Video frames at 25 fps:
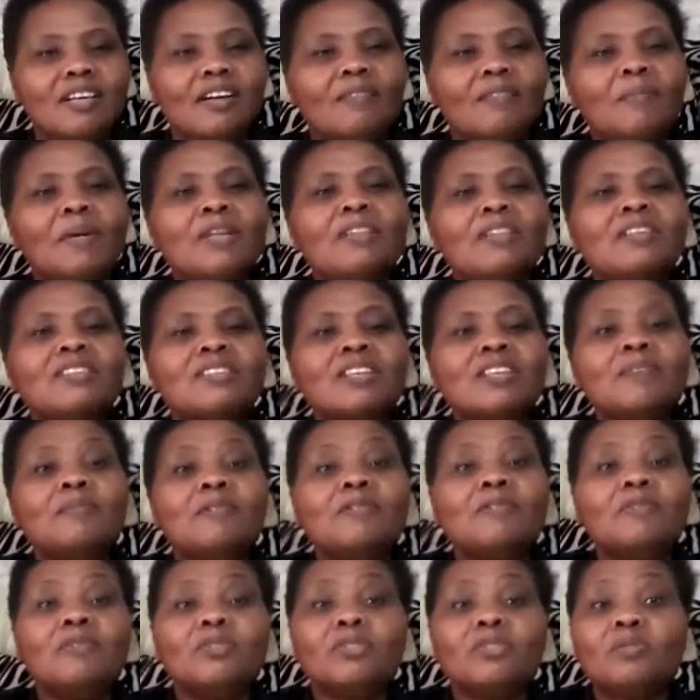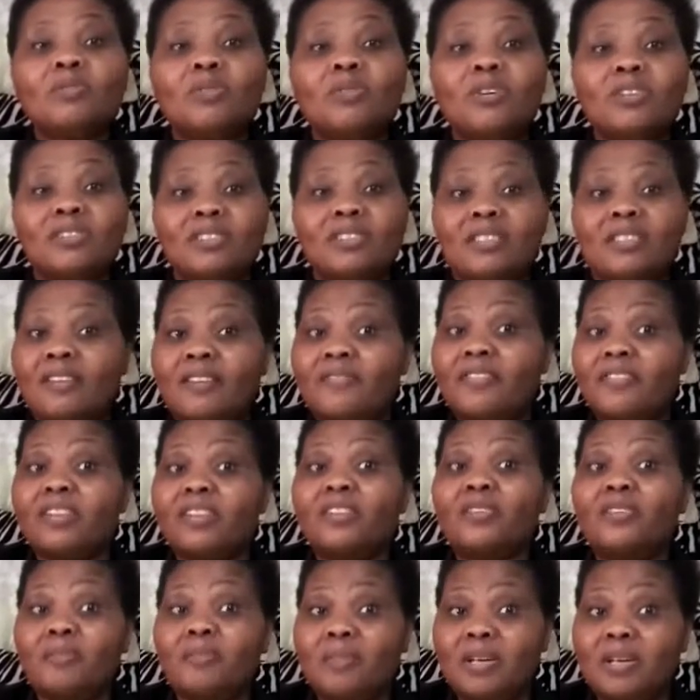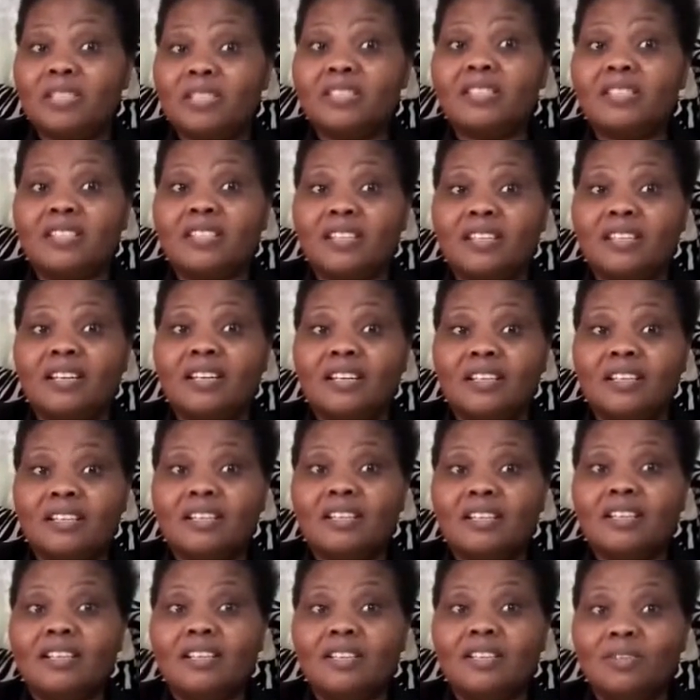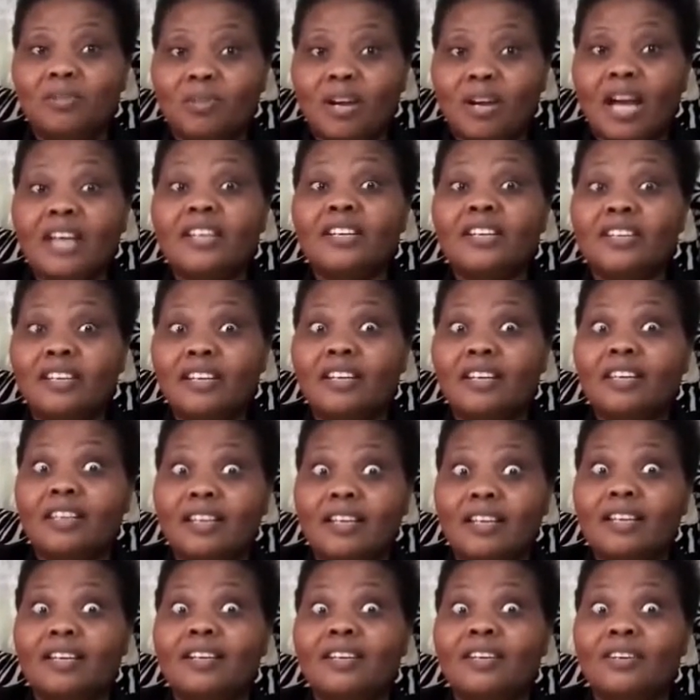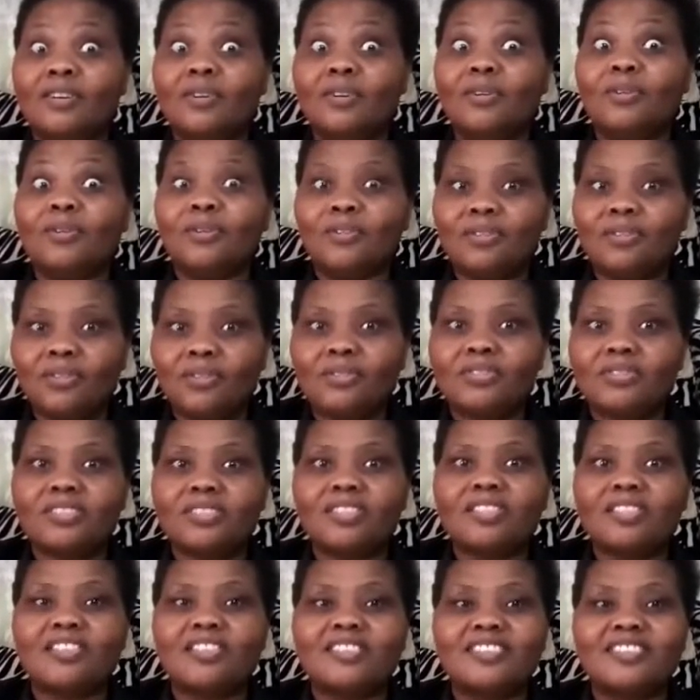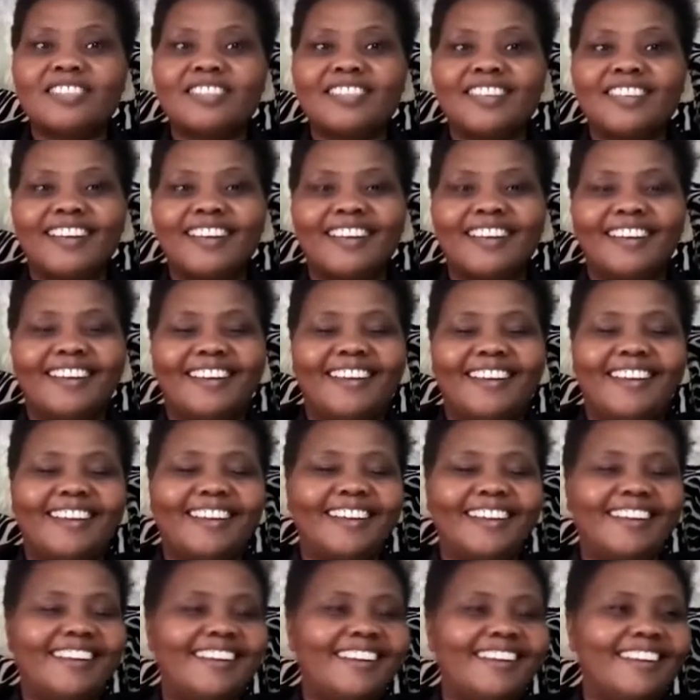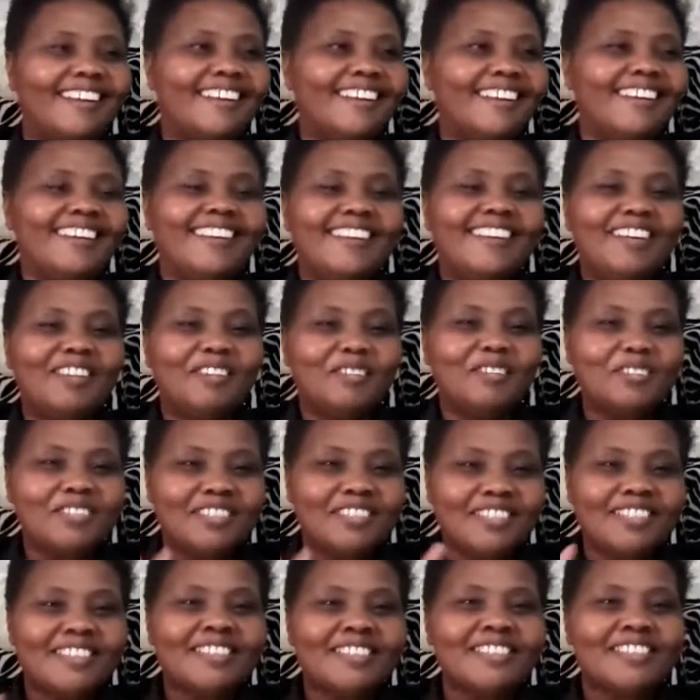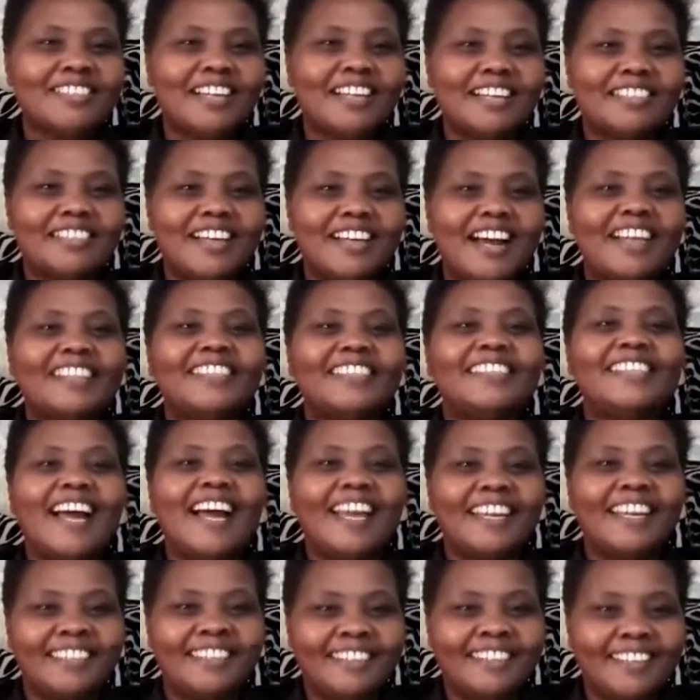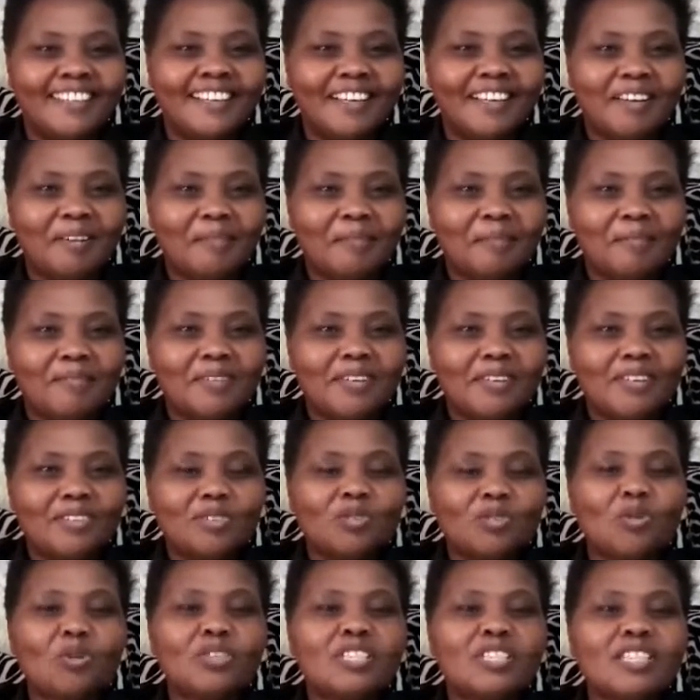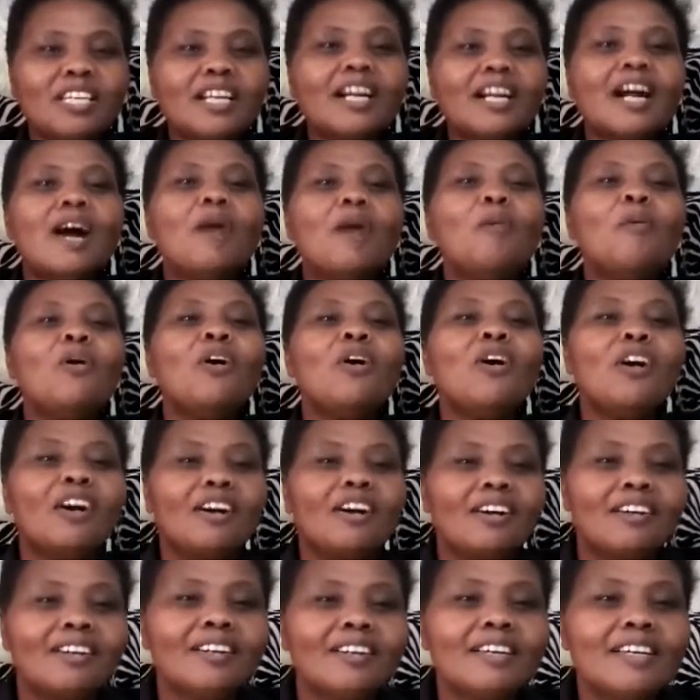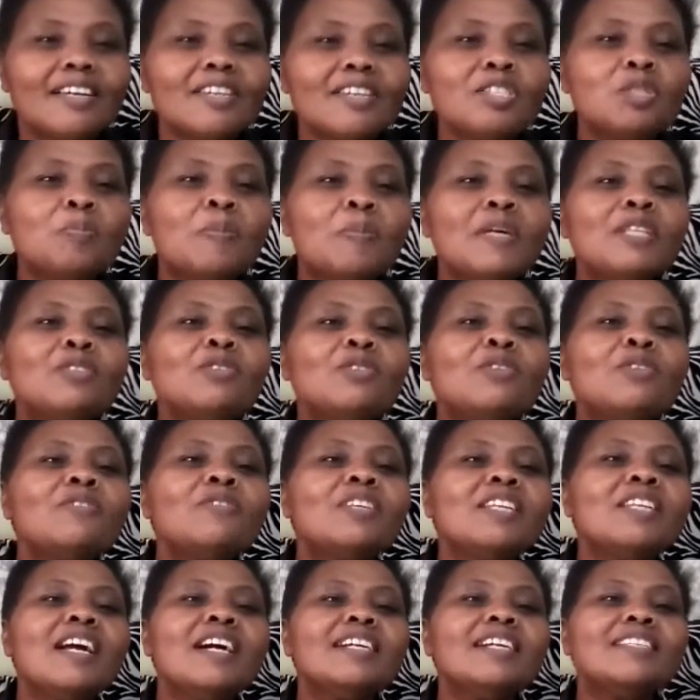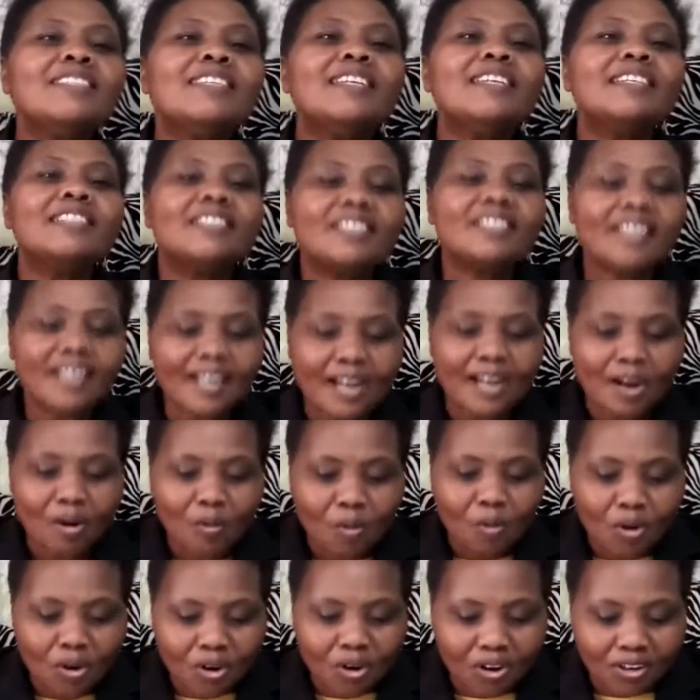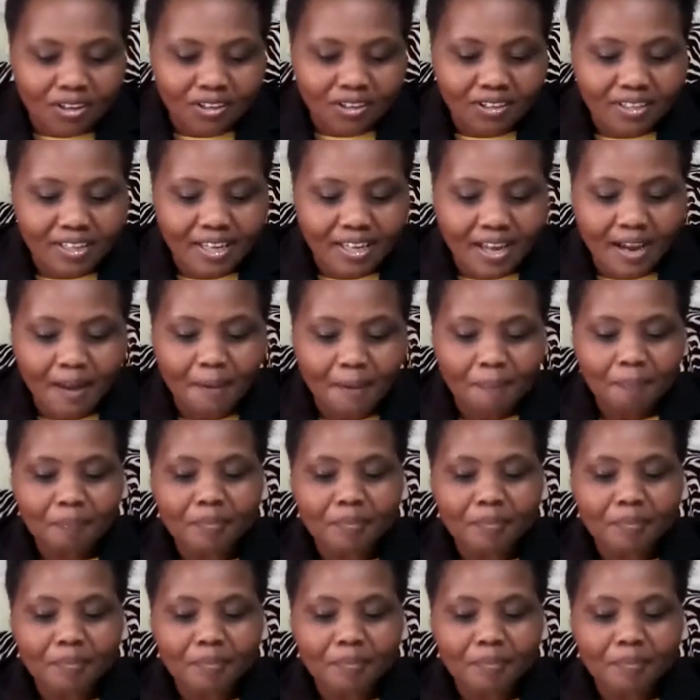By the way, some of those walks are very romantic, yeah? You can rekindle those things. Those things that had died, eh? So take a walk. It's part of relaxing. Take a walk, yeah?